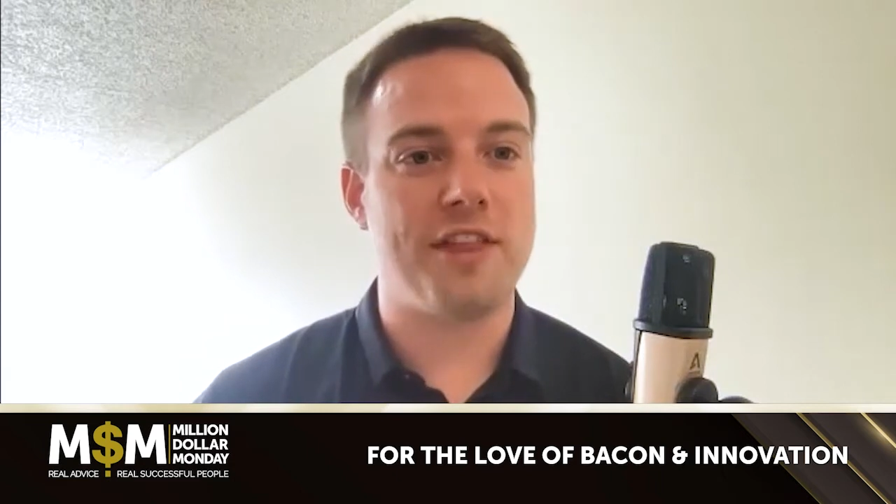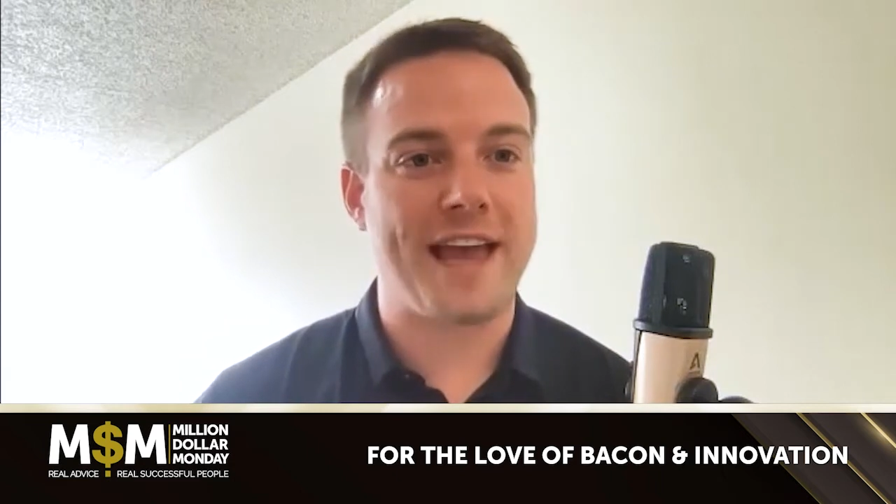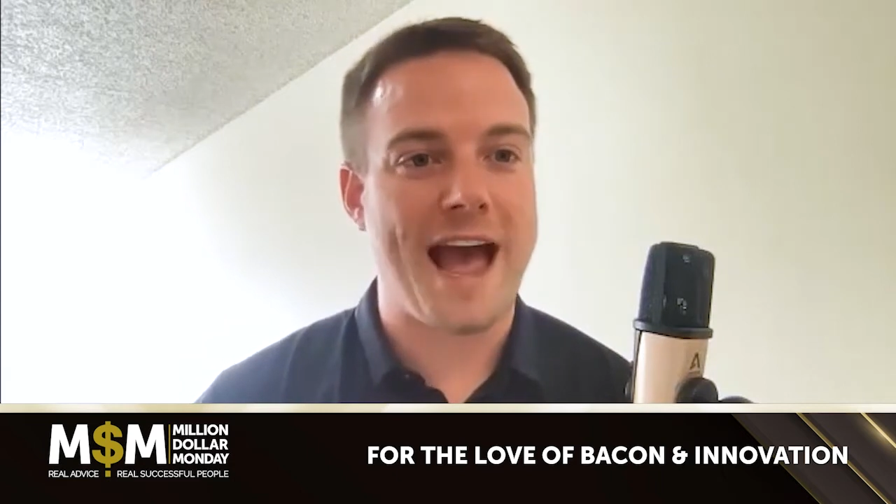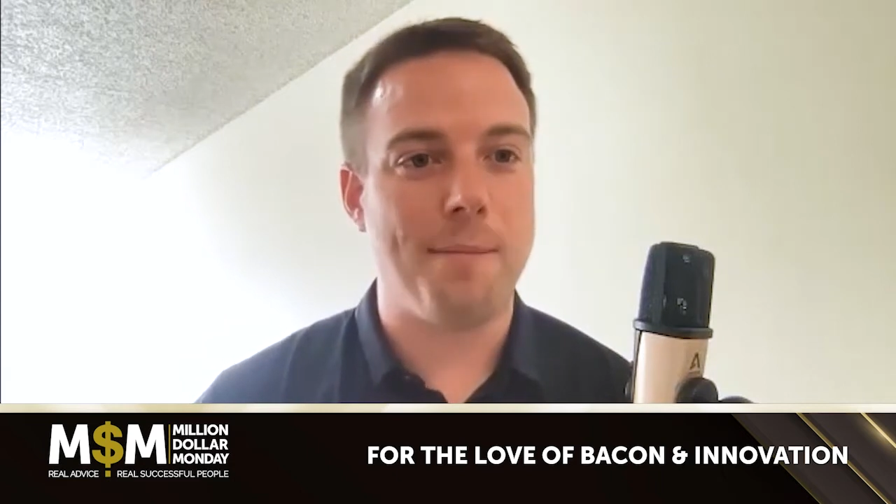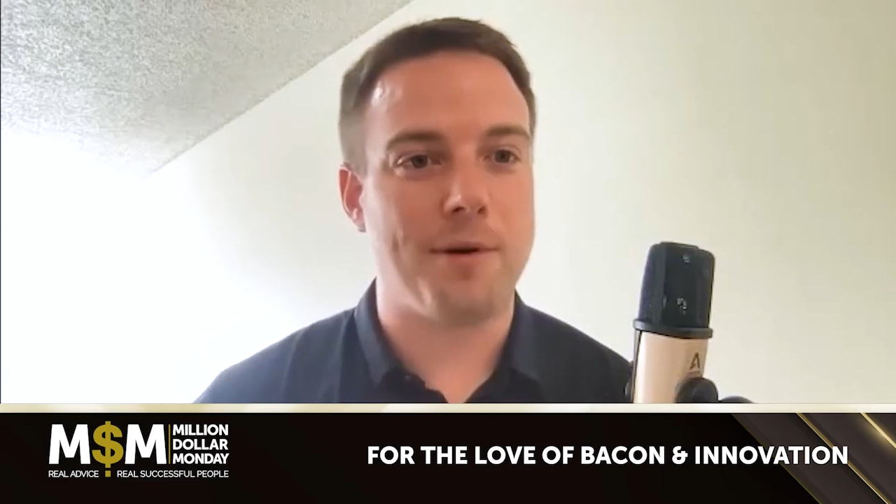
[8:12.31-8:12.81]
the
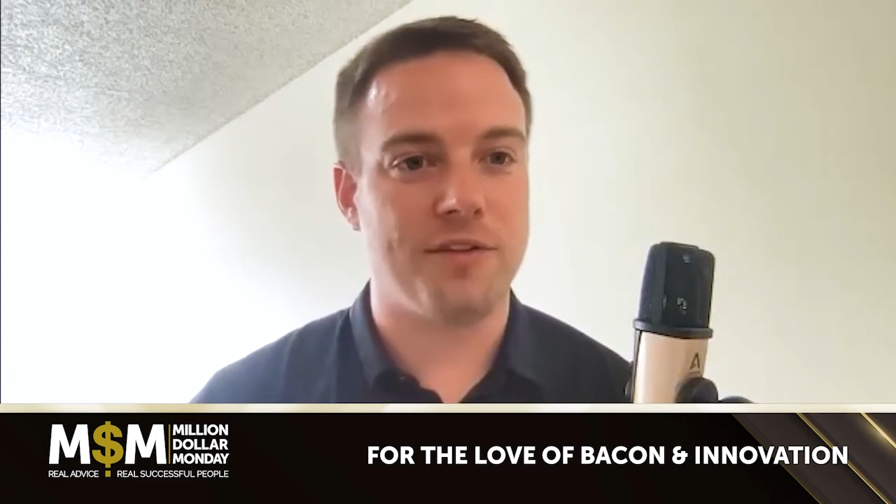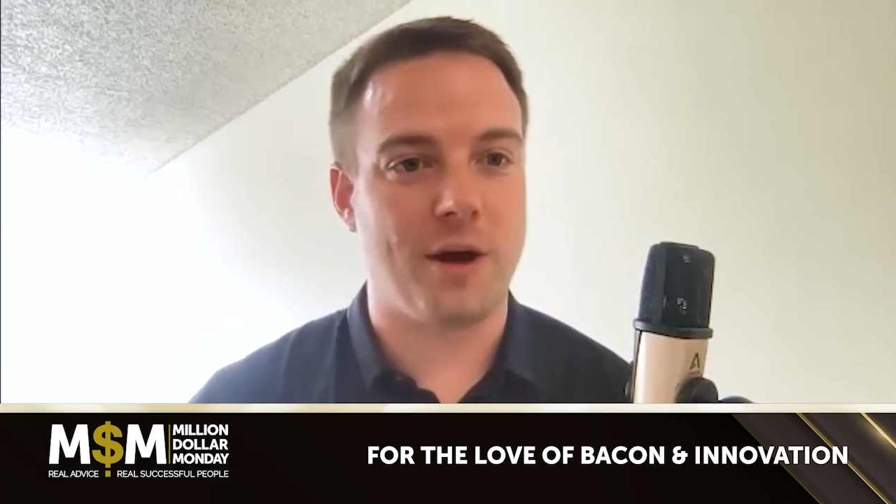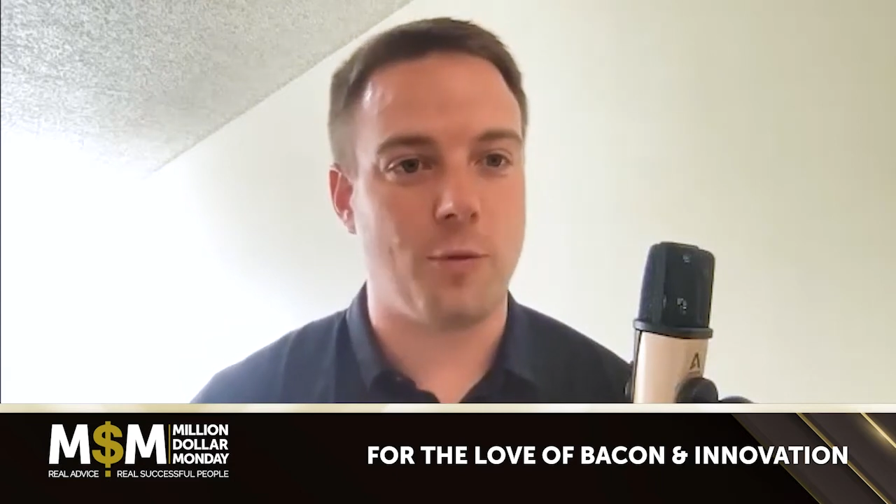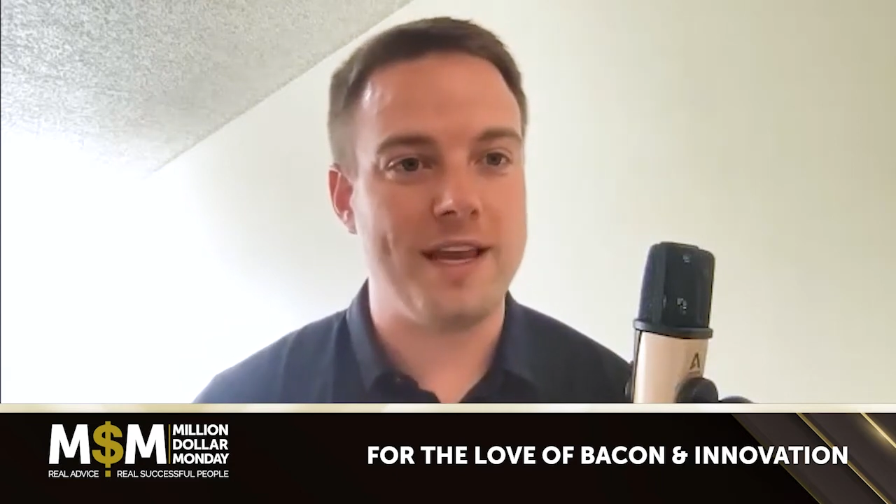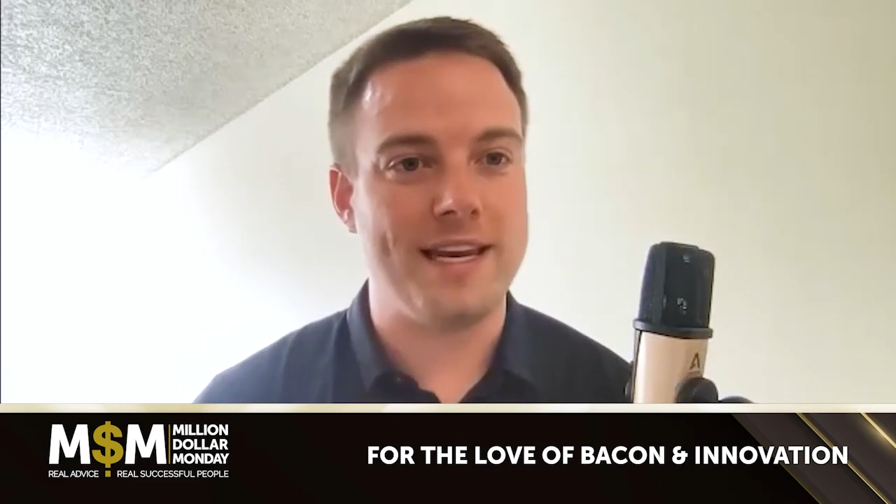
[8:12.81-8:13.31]
capital
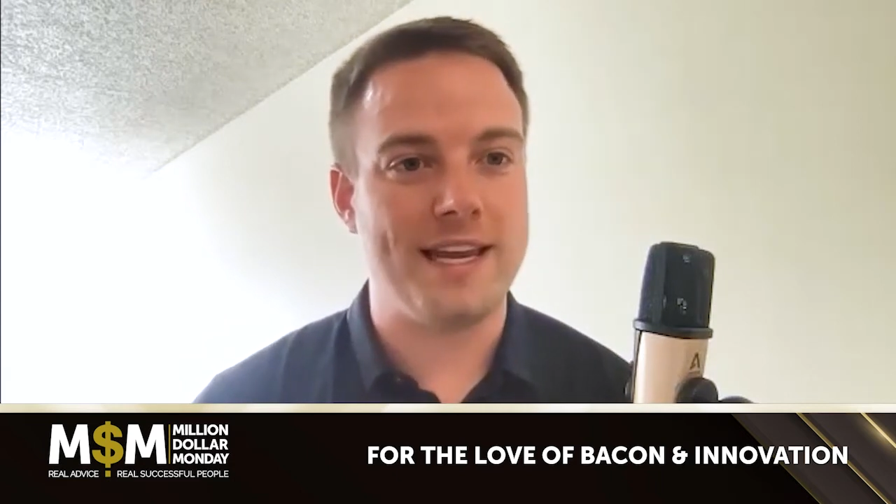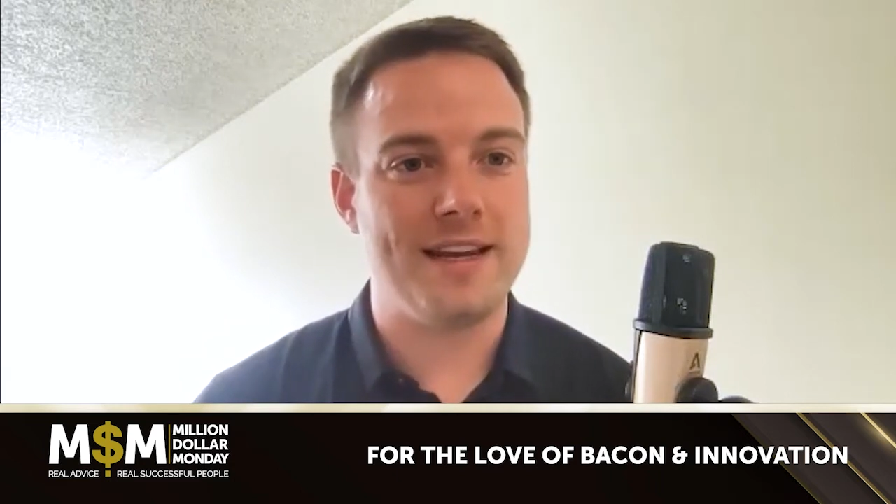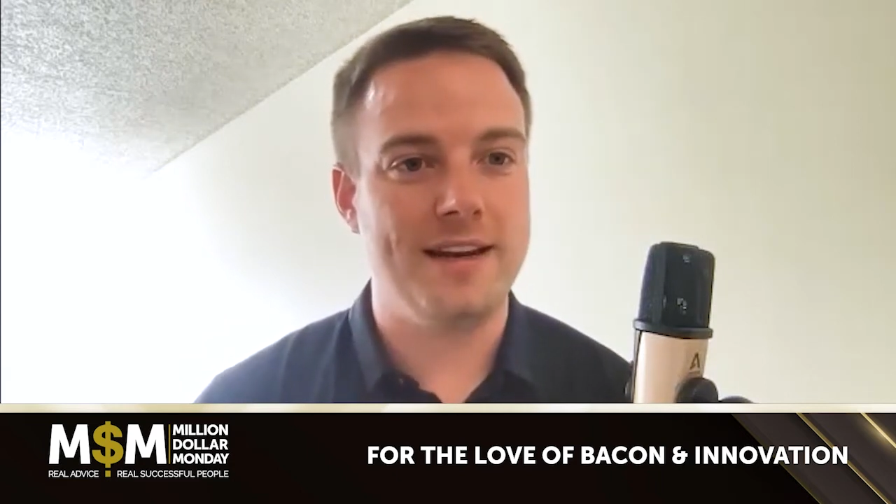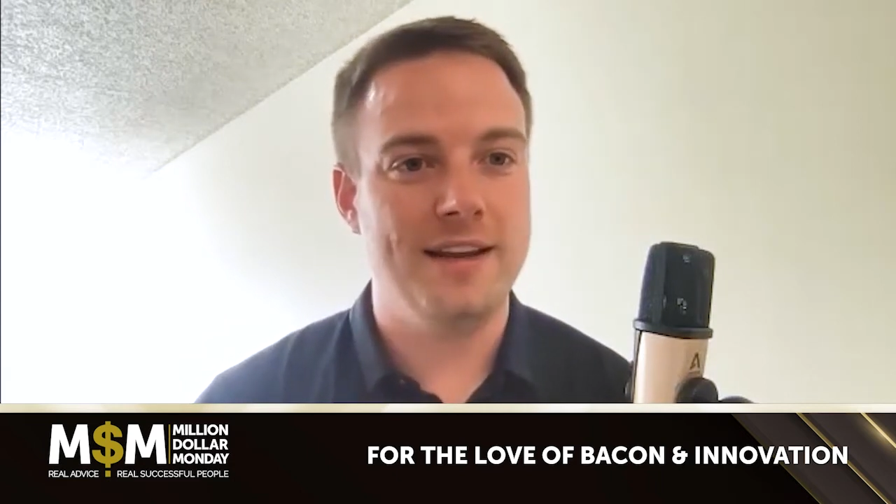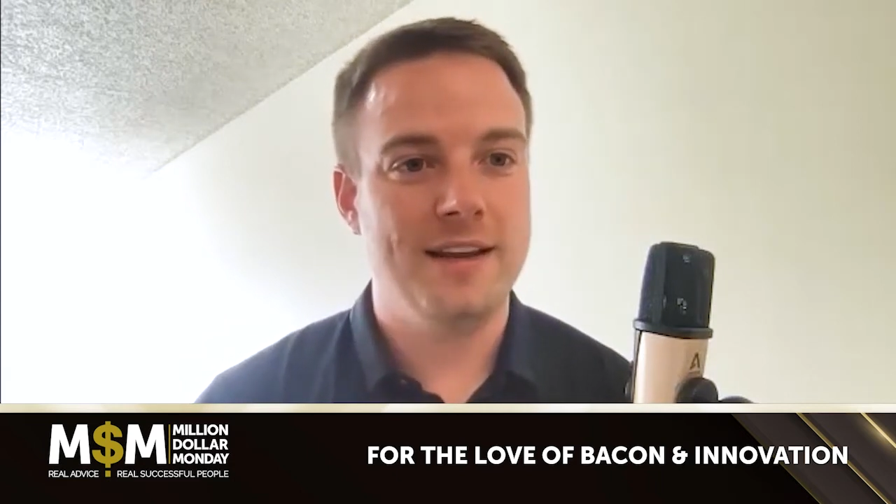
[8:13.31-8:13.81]
that we needed